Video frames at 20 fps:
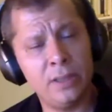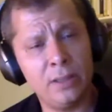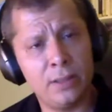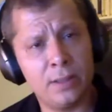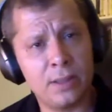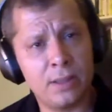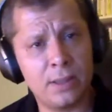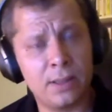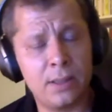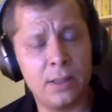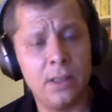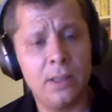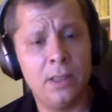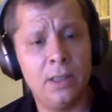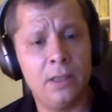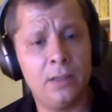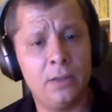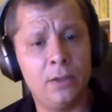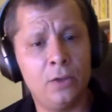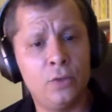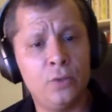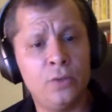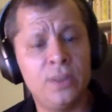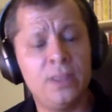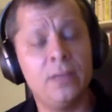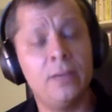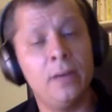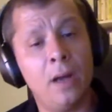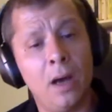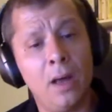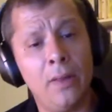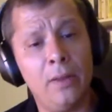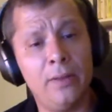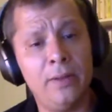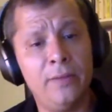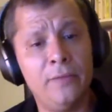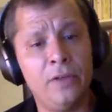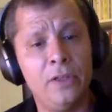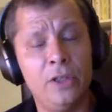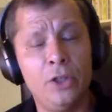years in order to see another
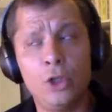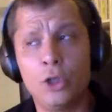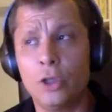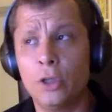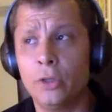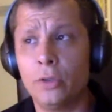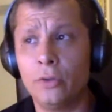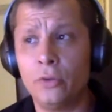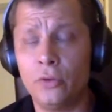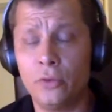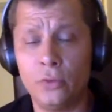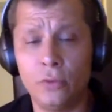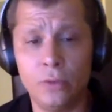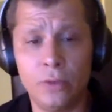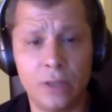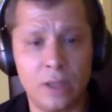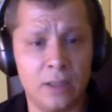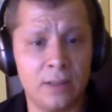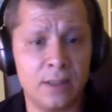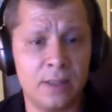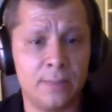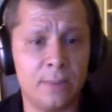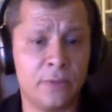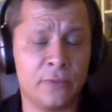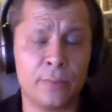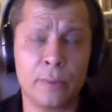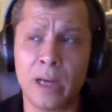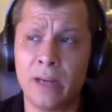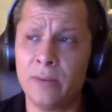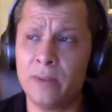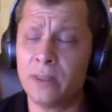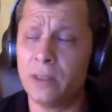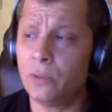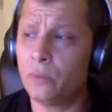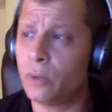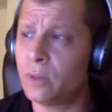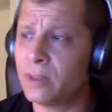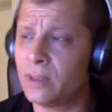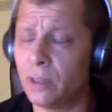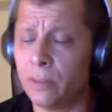definition to the concept of privacy.
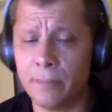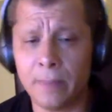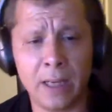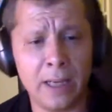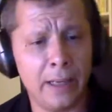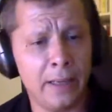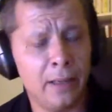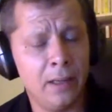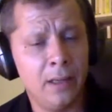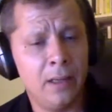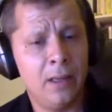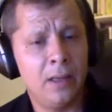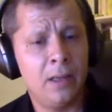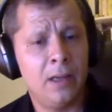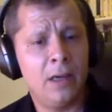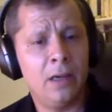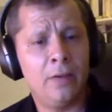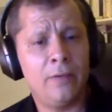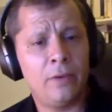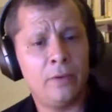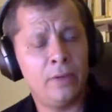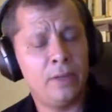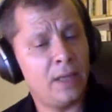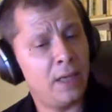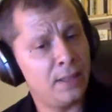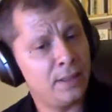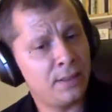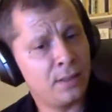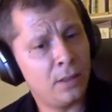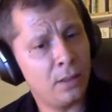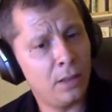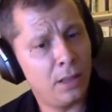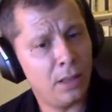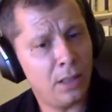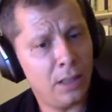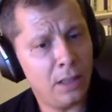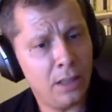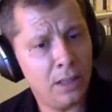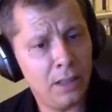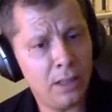It was done by a very nice
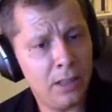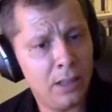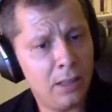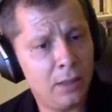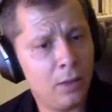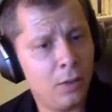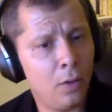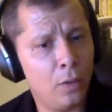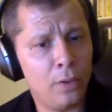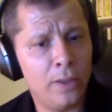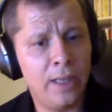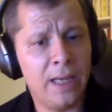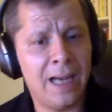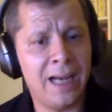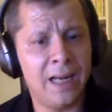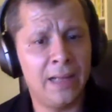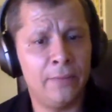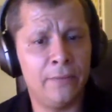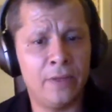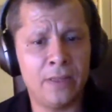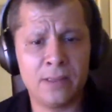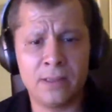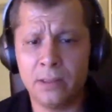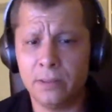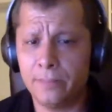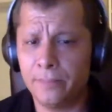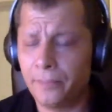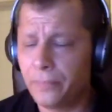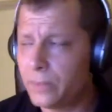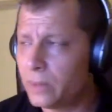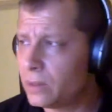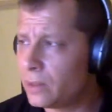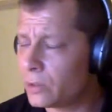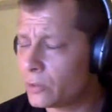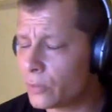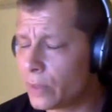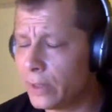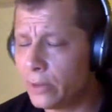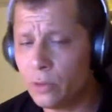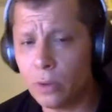scholar called Alan Westin. I
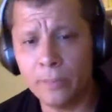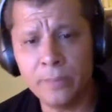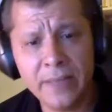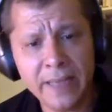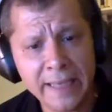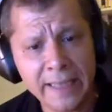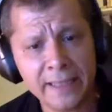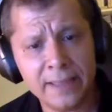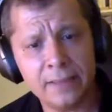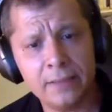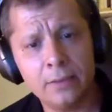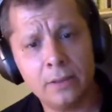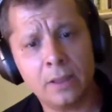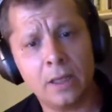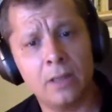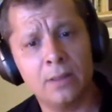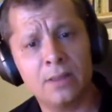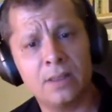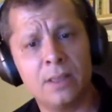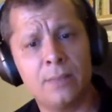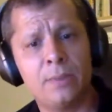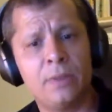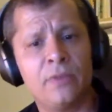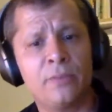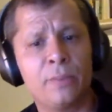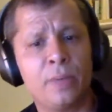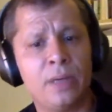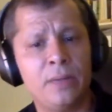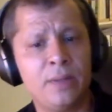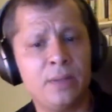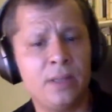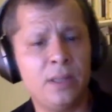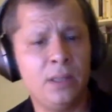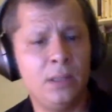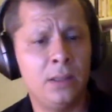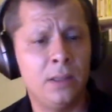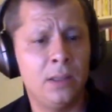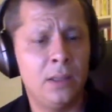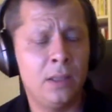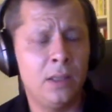tried to update the concept of
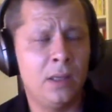privacy.